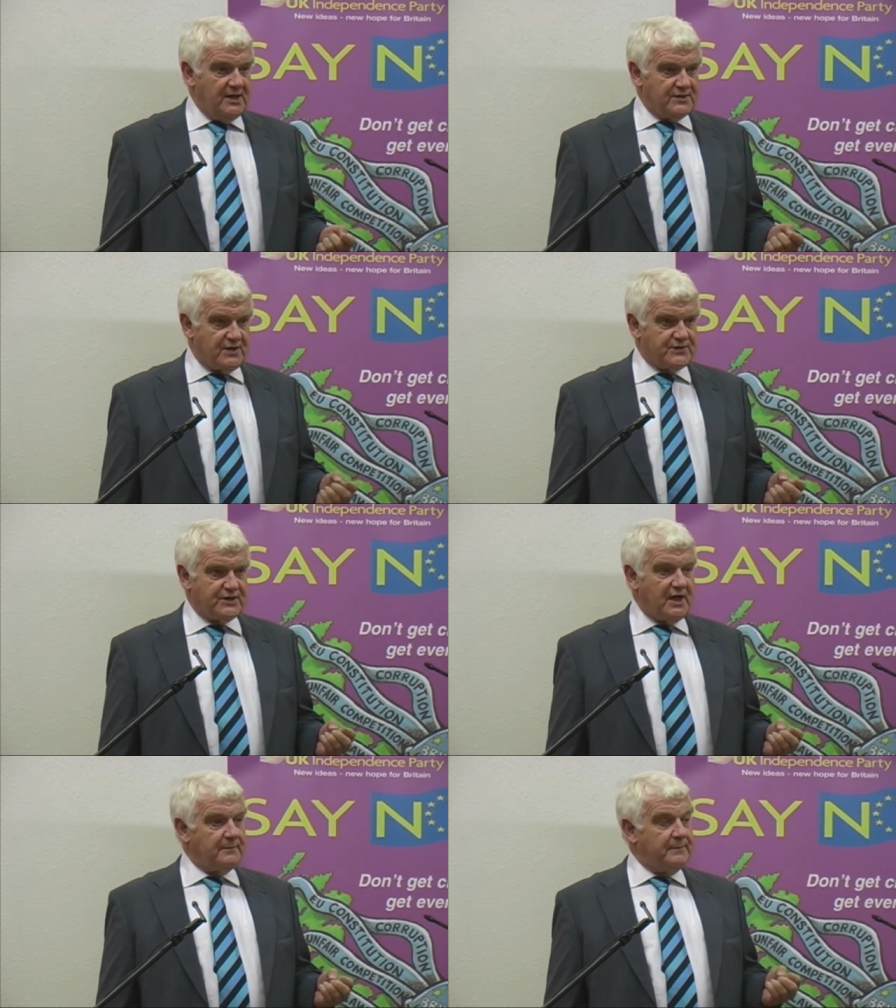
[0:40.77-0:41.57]
So
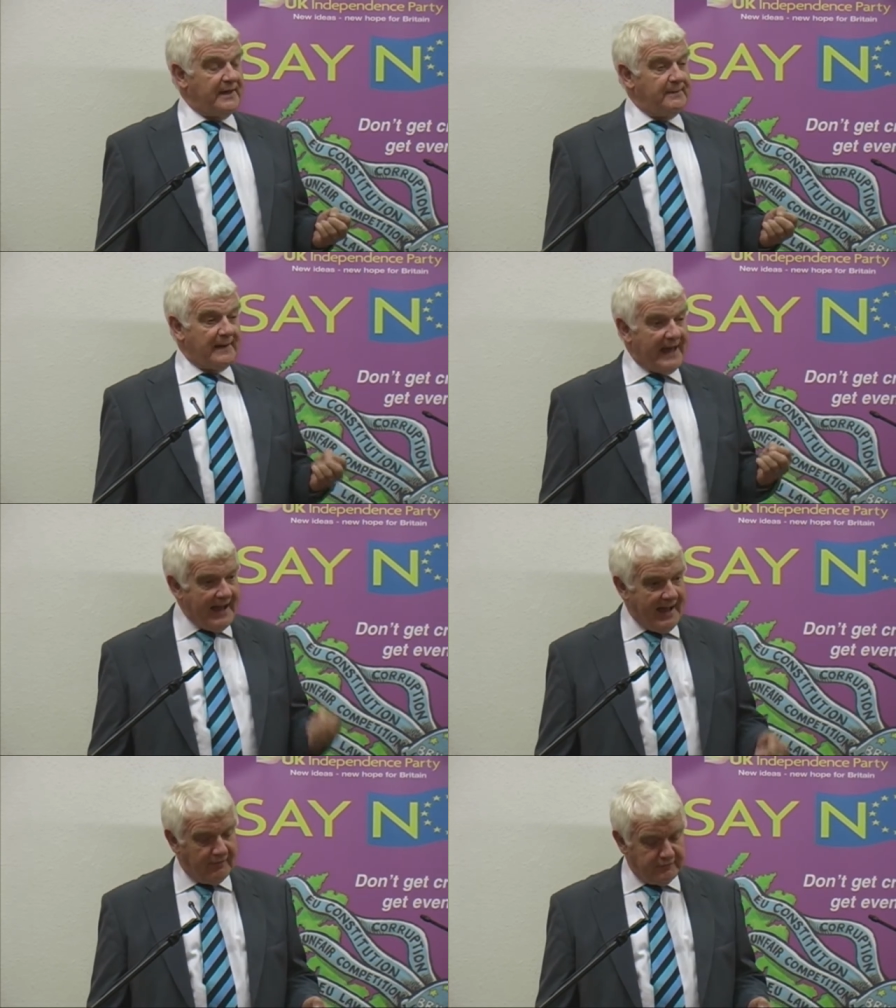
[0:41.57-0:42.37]
certain people
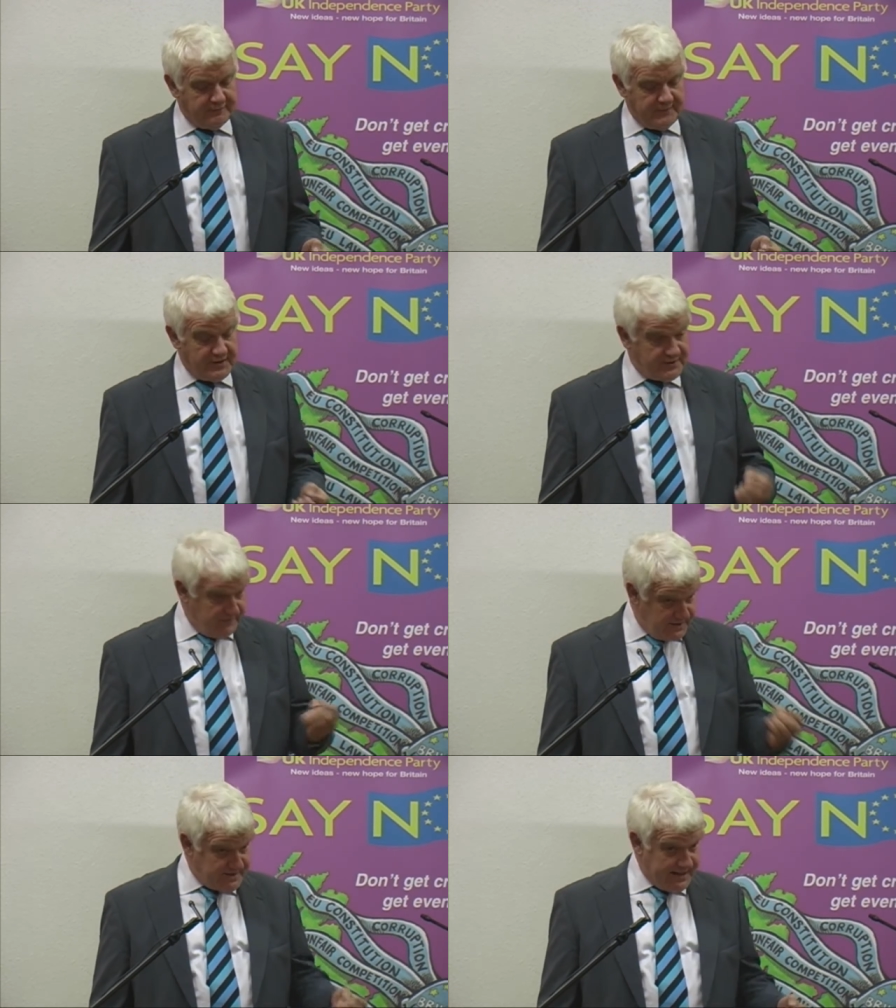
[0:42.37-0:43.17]
have because
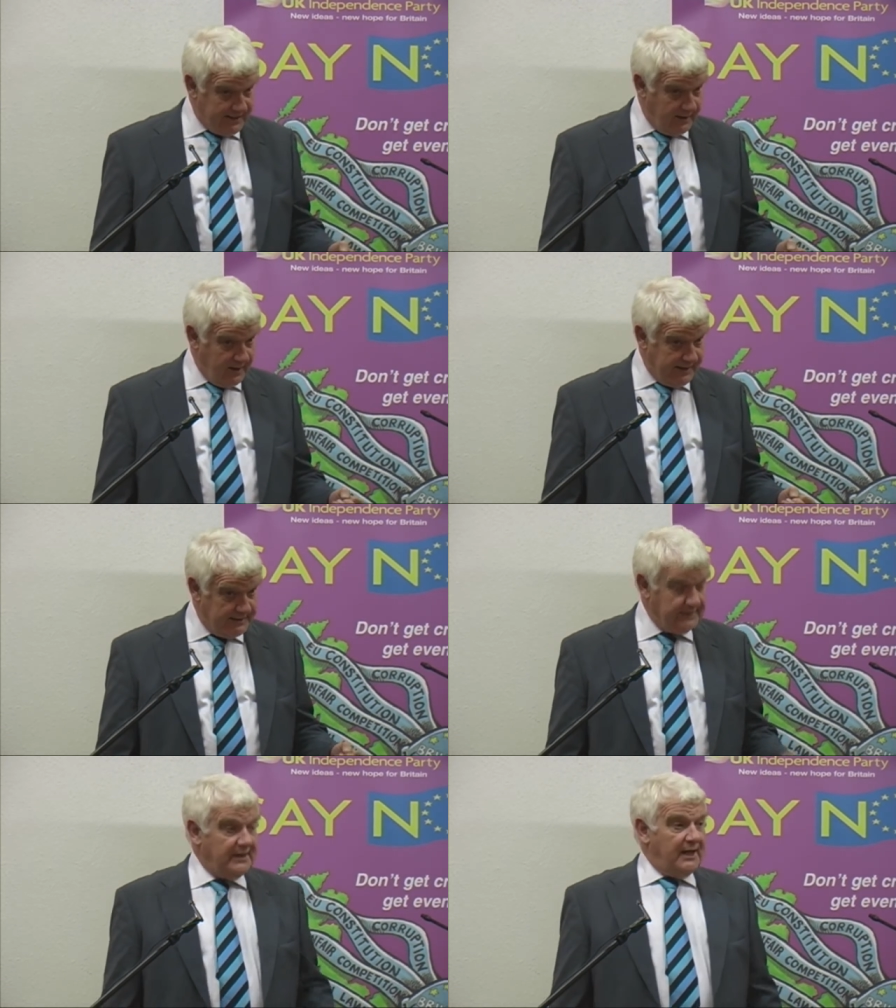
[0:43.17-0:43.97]
of this deadline.